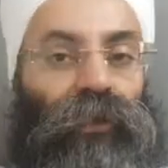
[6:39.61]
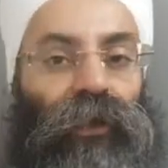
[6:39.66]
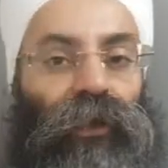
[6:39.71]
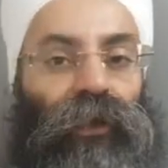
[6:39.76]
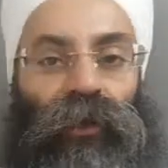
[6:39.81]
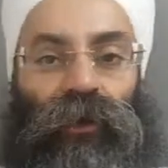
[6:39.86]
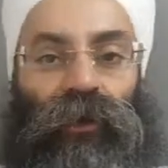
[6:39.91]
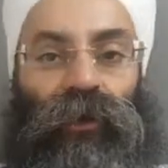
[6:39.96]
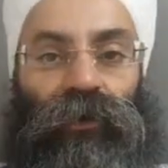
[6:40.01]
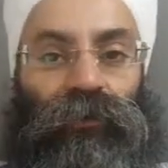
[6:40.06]

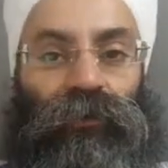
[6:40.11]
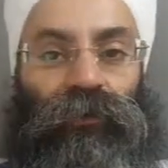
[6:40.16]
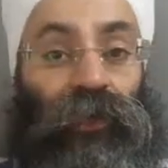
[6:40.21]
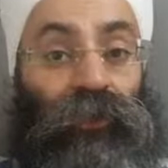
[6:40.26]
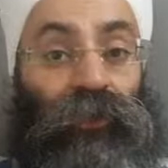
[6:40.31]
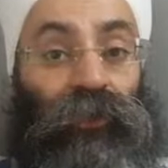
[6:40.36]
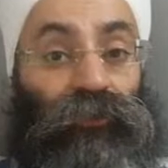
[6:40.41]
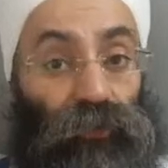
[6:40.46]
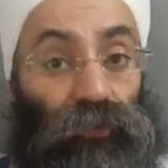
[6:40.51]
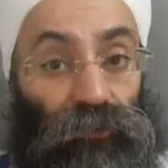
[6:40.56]

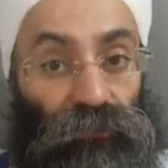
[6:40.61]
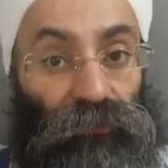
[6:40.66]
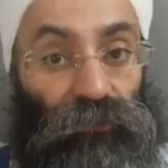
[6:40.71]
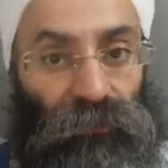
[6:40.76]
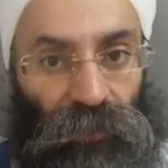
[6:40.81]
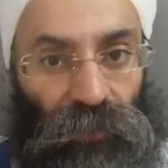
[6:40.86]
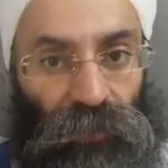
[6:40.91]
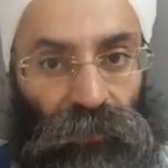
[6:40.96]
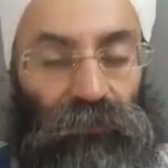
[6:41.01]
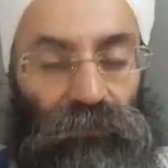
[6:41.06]
natural
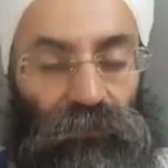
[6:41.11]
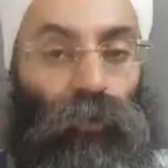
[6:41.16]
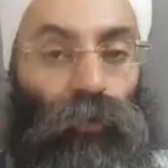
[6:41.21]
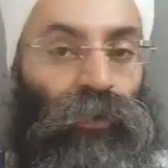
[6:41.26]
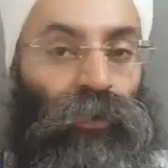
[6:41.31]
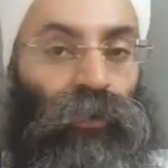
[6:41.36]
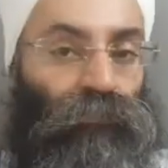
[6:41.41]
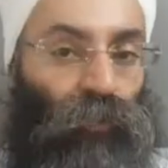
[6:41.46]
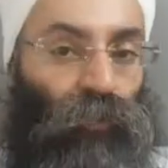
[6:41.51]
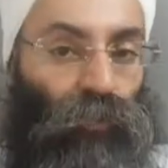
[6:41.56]
drinks,
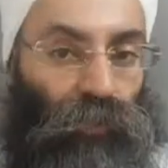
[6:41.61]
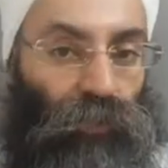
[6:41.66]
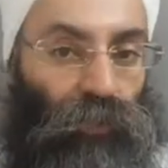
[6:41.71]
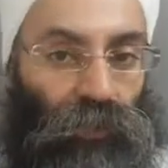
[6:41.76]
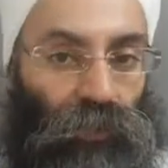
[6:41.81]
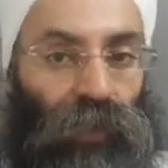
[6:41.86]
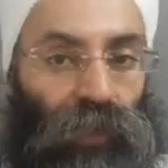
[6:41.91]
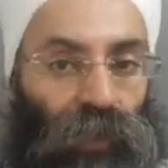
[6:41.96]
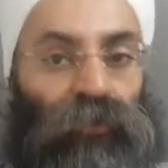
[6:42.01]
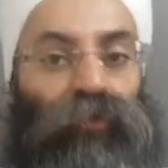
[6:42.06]
coconut water,
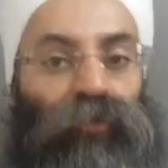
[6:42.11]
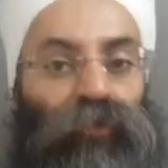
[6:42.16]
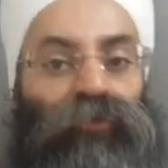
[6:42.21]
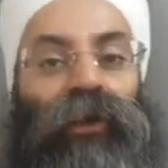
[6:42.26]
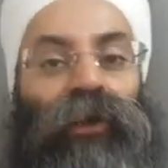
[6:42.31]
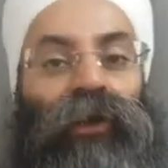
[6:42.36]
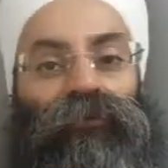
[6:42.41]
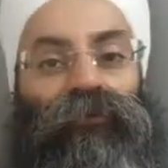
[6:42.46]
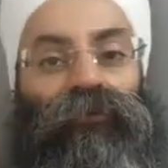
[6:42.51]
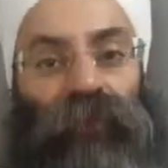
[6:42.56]
and those
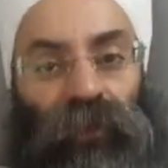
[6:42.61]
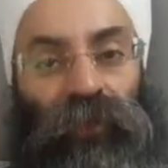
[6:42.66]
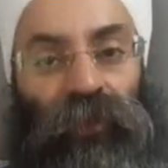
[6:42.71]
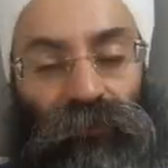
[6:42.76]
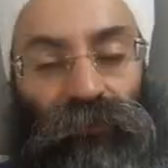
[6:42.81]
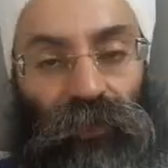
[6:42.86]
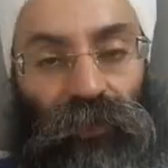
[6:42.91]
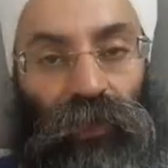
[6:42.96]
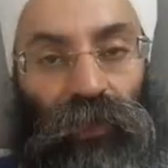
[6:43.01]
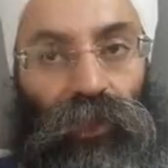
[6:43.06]
kind of
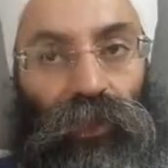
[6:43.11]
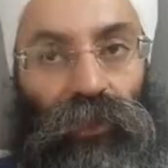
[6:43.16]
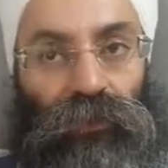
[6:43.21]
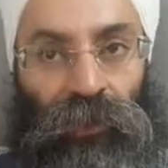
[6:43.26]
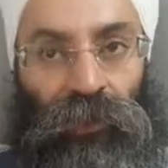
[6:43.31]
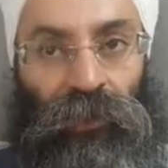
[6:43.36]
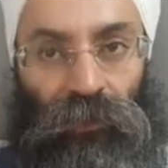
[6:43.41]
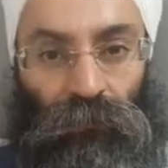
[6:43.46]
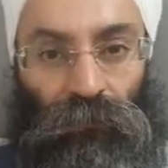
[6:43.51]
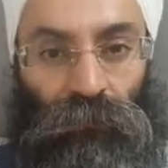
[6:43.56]
things,
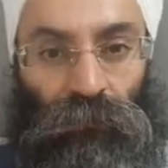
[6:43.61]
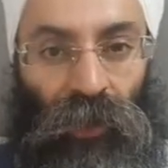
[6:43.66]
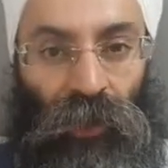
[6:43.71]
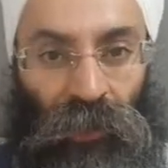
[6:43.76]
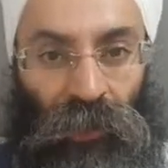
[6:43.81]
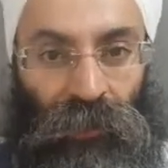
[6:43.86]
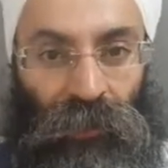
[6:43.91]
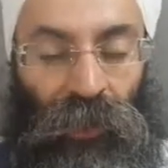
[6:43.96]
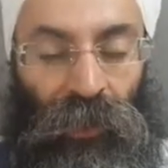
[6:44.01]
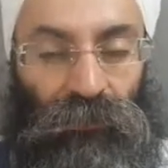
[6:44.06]
then the
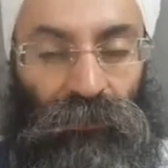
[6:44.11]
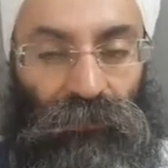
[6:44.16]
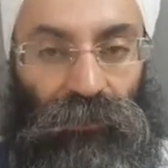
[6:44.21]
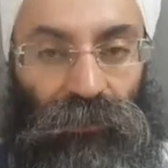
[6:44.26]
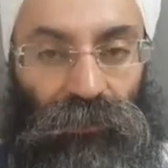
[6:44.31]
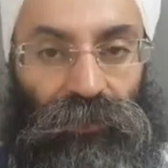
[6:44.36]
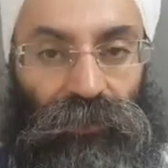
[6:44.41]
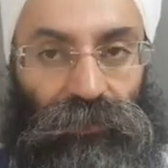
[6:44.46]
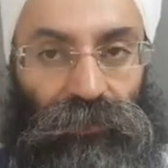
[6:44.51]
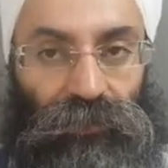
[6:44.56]
mind
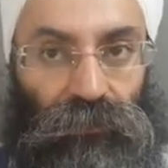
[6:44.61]
actually